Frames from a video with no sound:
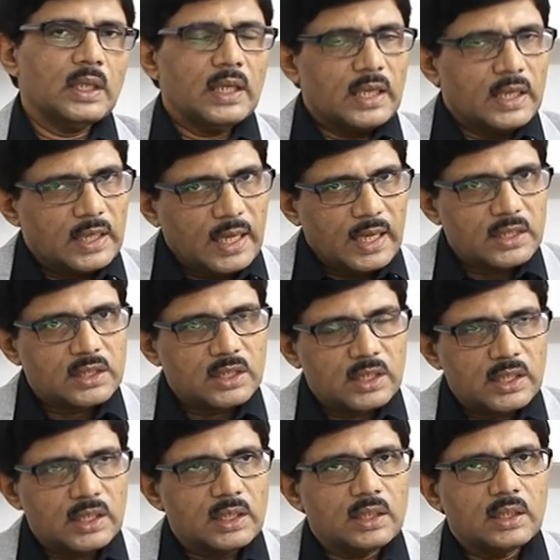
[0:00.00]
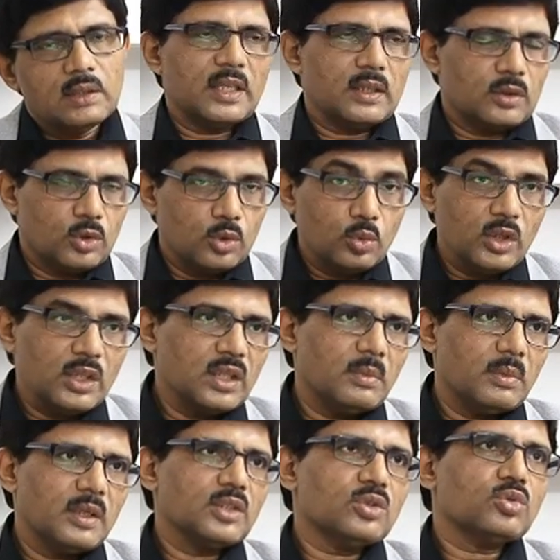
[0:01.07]
Lastly, during the
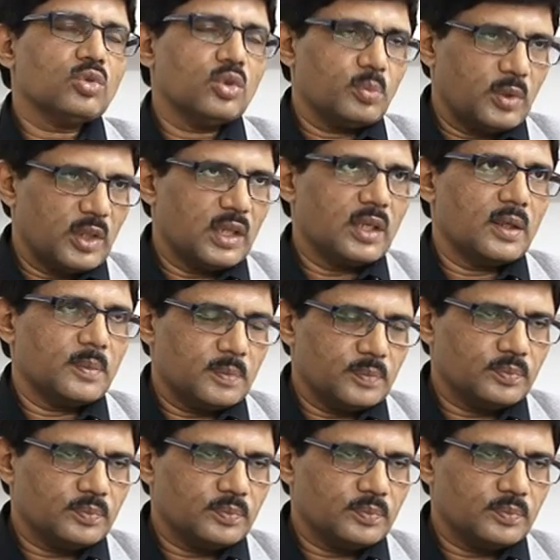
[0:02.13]
menstrual period,